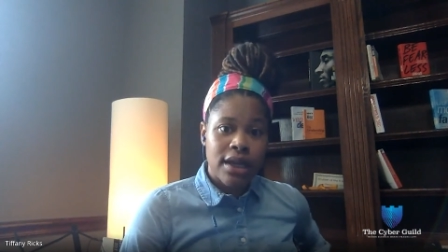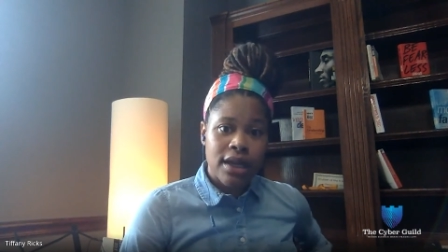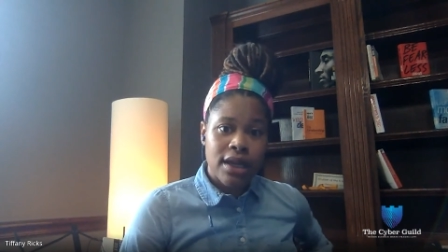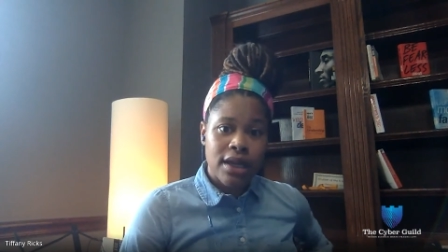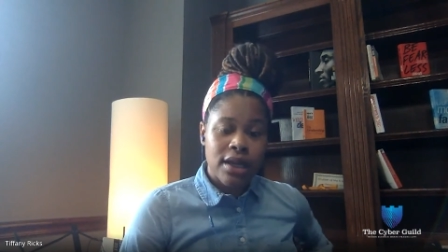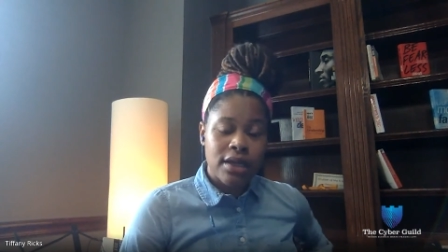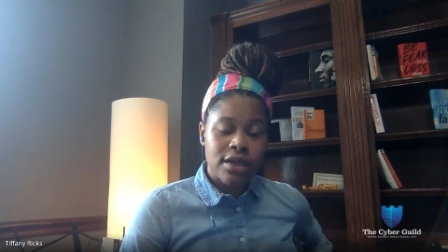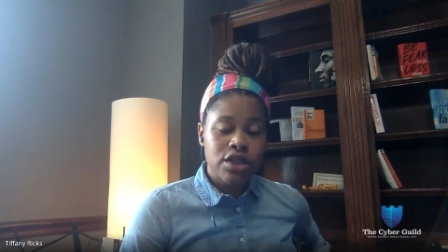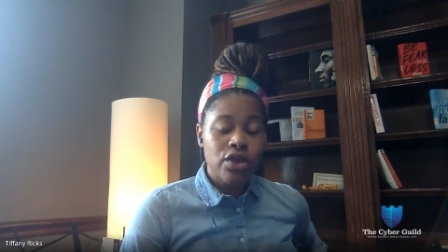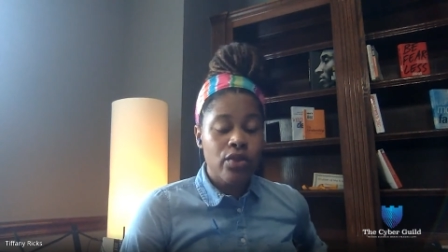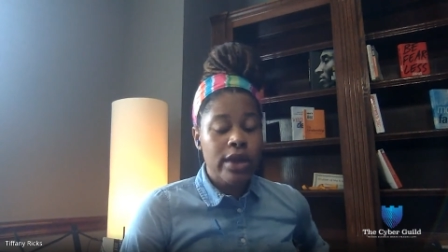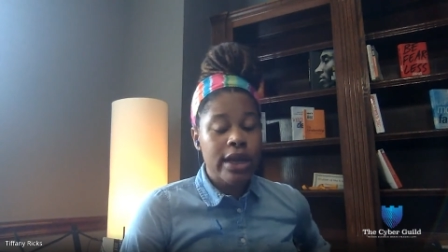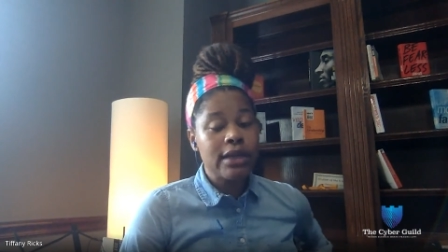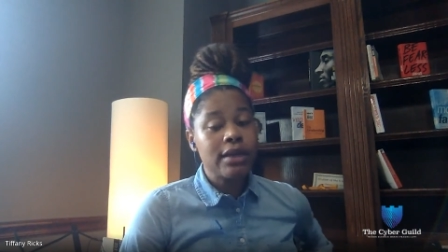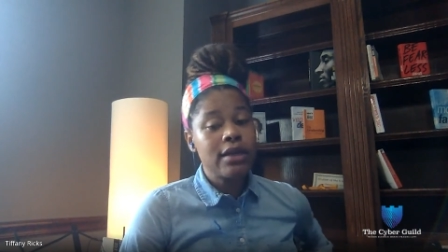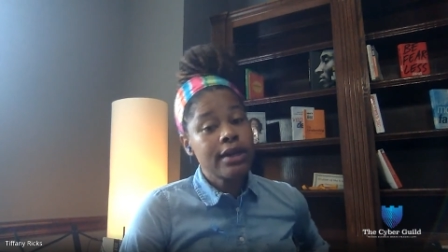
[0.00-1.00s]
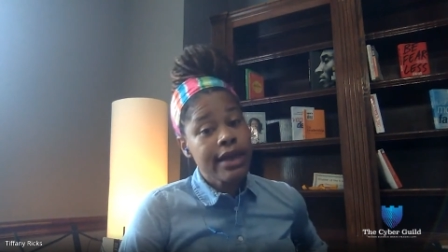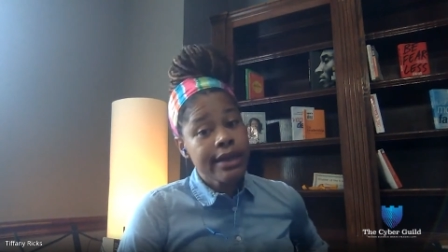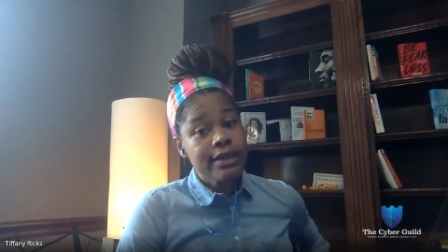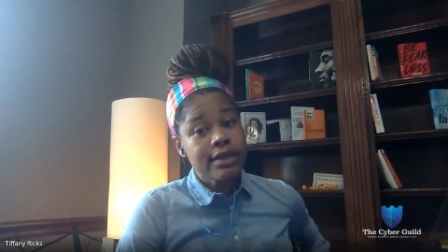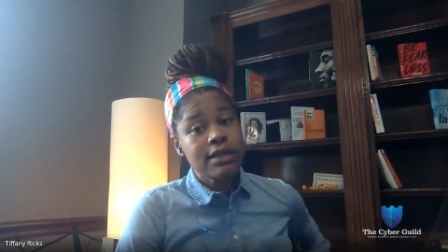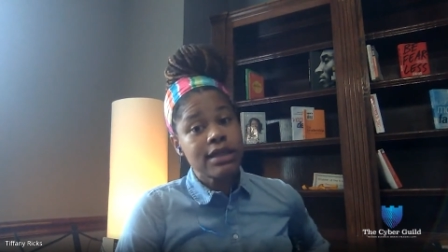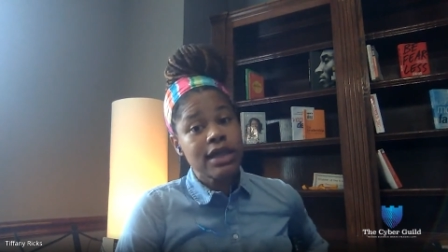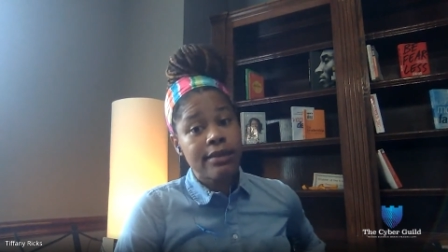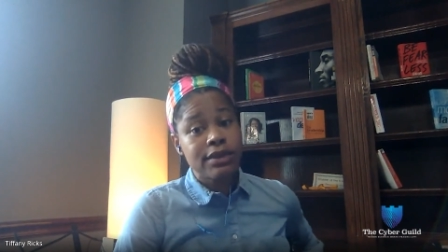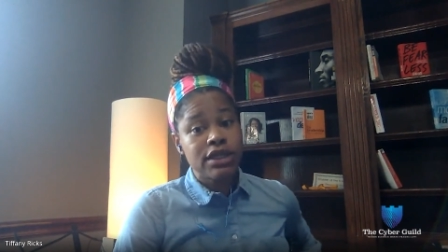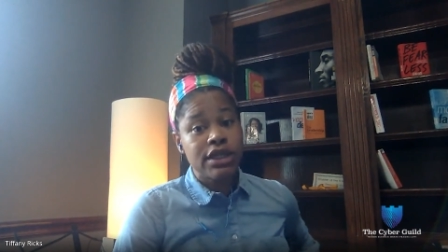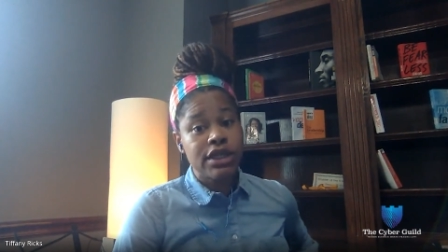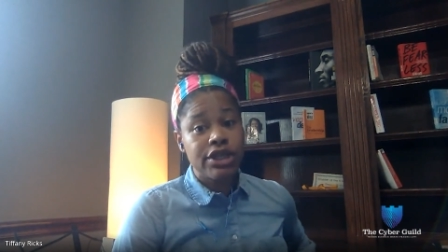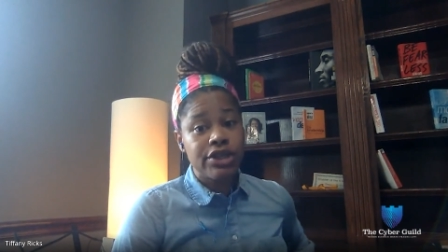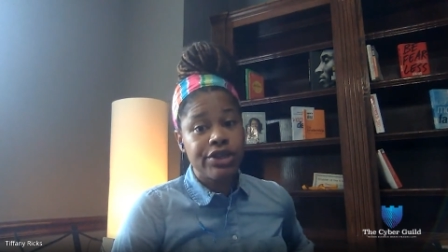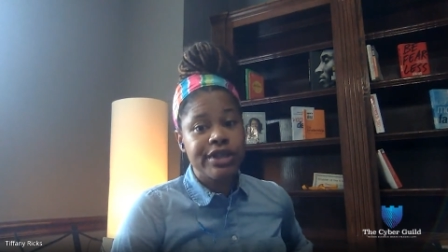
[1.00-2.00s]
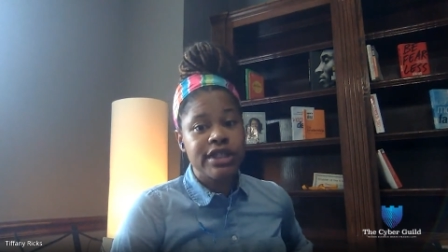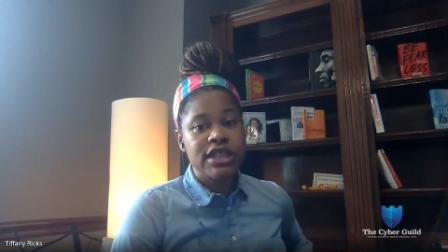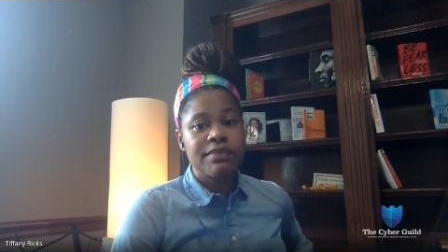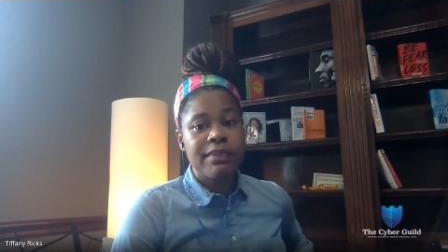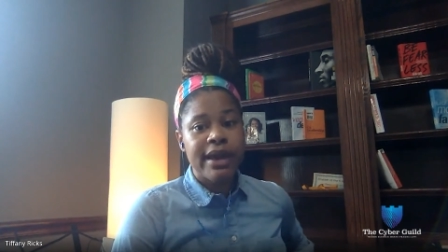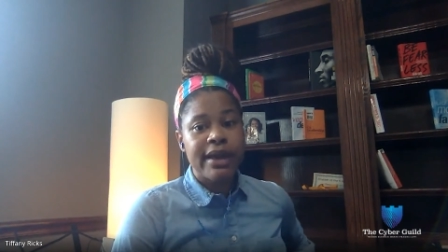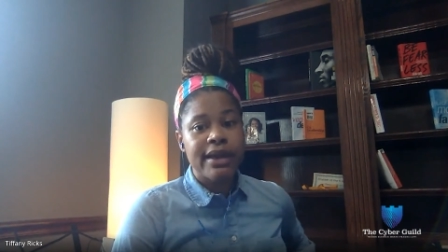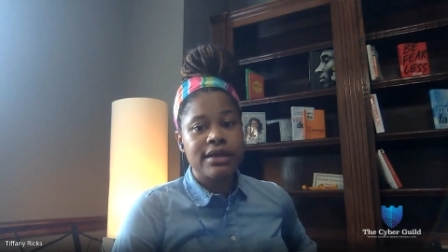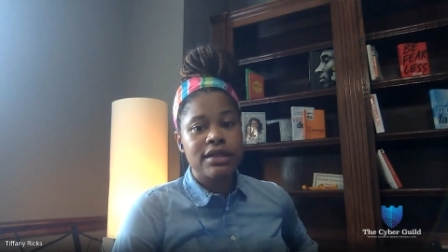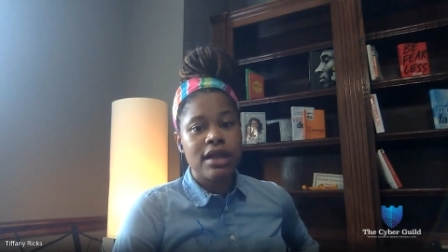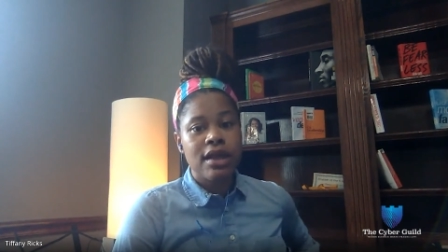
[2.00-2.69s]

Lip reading: And so when I look at the cybersecurity space,